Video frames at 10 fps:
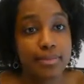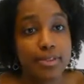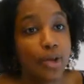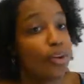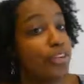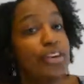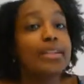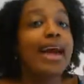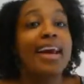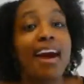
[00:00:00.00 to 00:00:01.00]
So if you
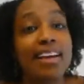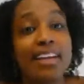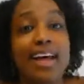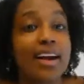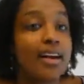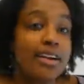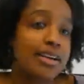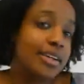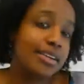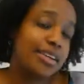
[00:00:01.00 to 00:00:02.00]
need that calculator,
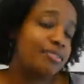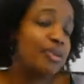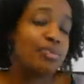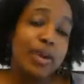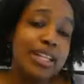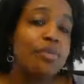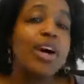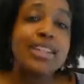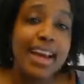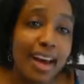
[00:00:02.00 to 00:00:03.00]
if you really
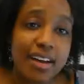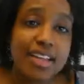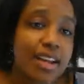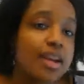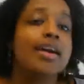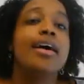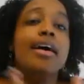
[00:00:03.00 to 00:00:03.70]
want that calculator,